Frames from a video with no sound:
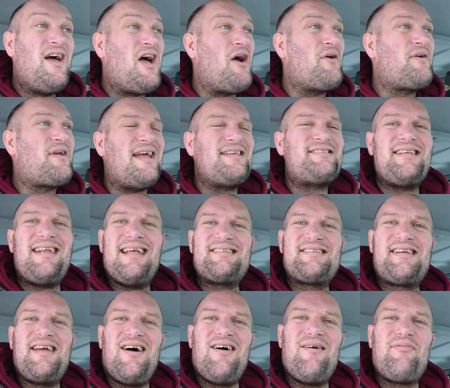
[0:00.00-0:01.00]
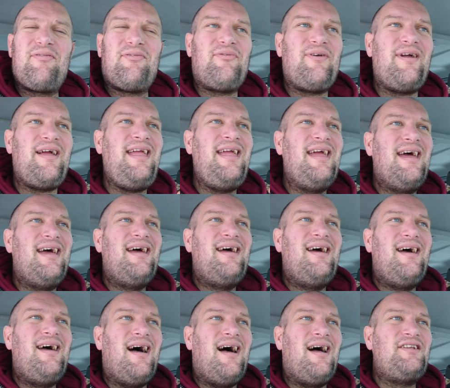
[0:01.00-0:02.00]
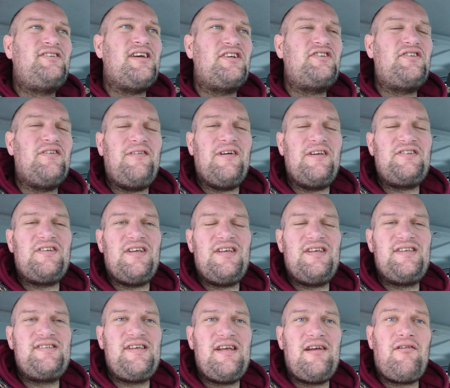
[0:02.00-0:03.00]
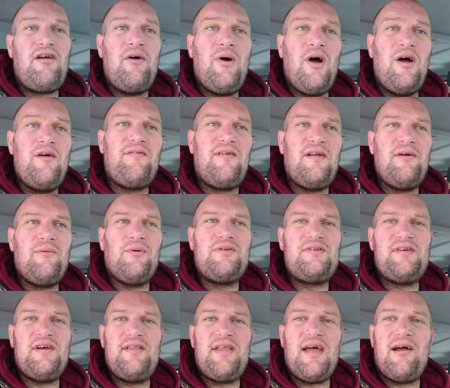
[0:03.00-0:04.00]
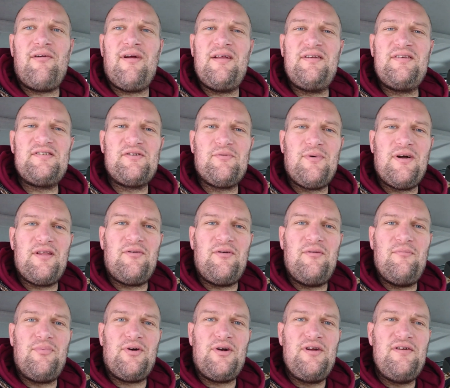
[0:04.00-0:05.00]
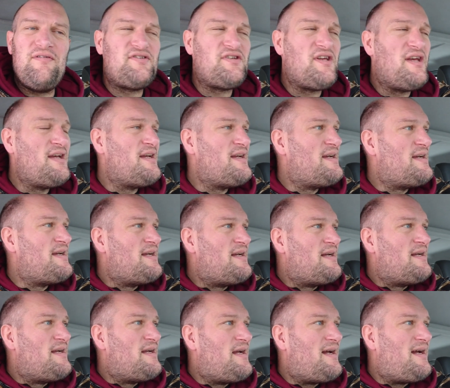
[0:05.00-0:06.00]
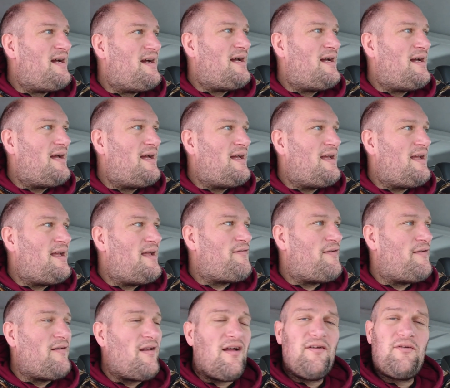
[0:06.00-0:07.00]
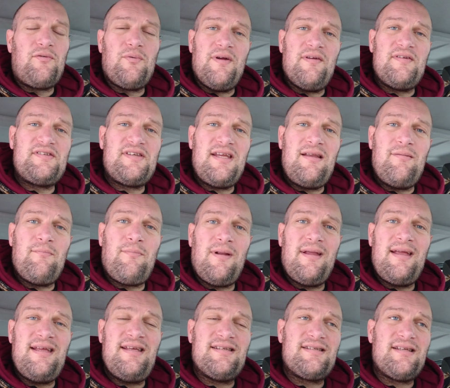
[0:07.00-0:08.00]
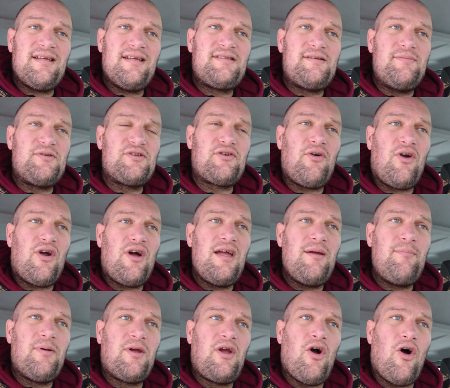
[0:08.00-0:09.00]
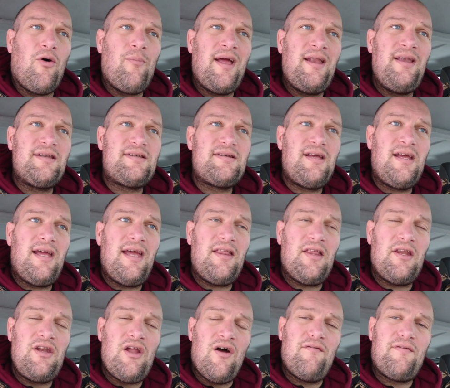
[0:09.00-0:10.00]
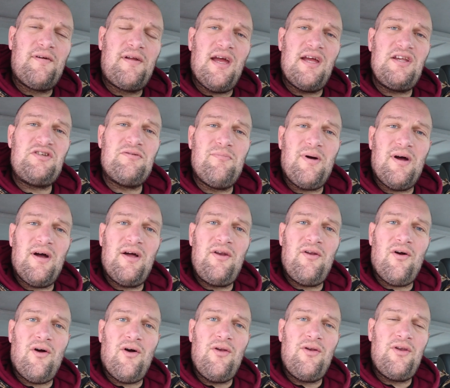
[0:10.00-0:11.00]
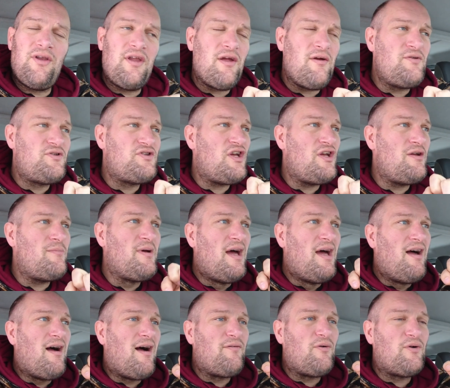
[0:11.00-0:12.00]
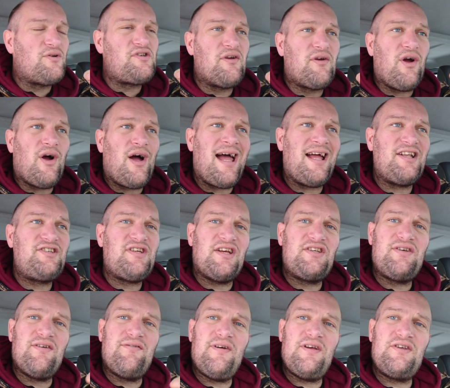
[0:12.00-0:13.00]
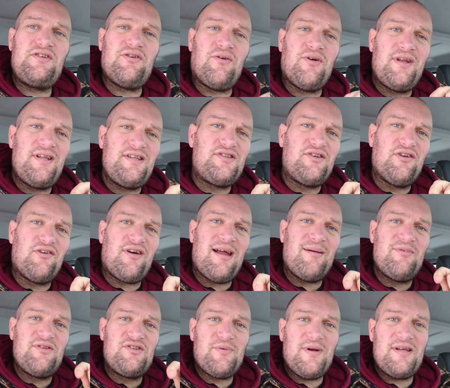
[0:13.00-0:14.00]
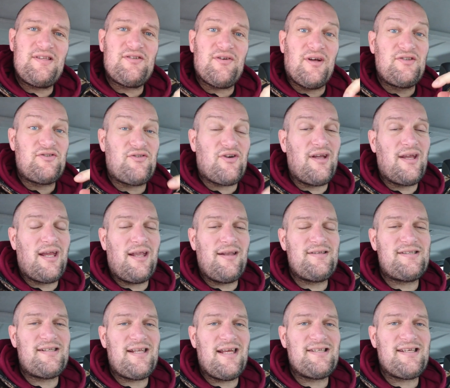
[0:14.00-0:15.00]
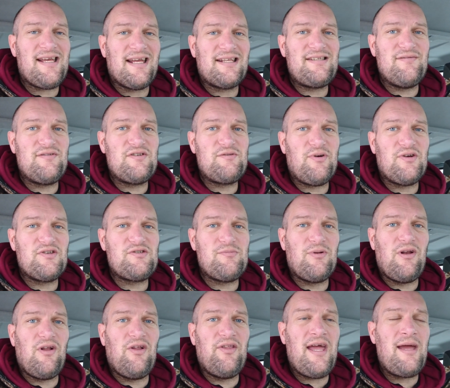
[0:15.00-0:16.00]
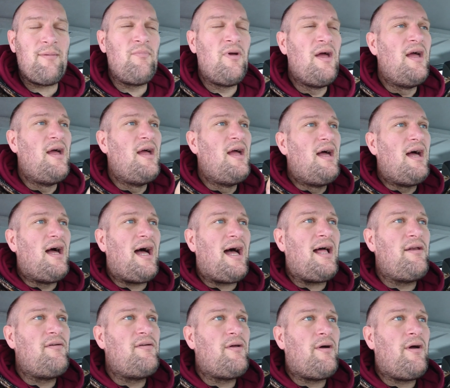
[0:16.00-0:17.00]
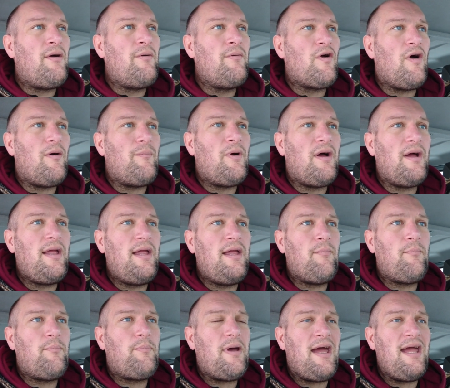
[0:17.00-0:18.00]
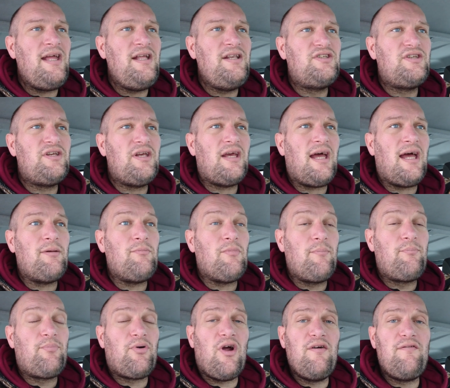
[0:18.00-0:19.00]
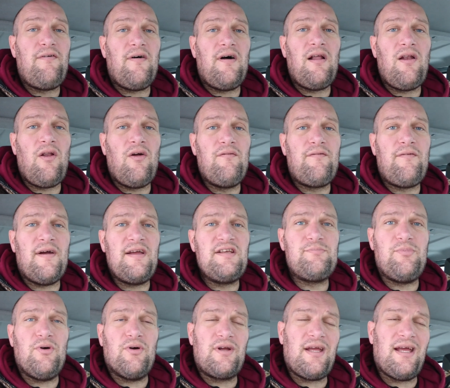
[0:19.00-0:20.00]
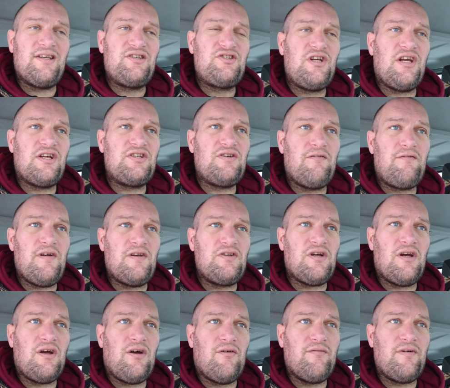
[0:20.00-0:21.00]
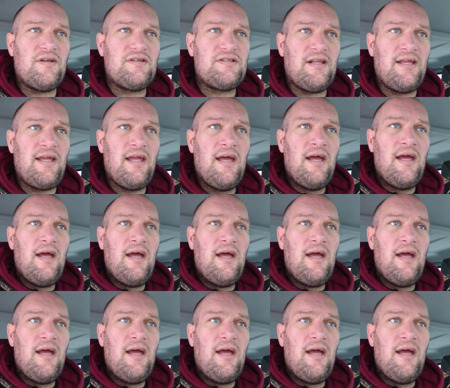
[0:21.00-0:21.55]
Okay, so that's carp 3, CheshireFisher 0. Hopefully we'll turn that around as the weather improves. If you liked what you've seen, please subscribe, comment, hit the notification button on YouTube. I've also got @CheshireFisher on Instagram and Twitter. I try and stay as active as possible on them. And we've got my page and my profile on Facebook as CheshireFisher, obviously.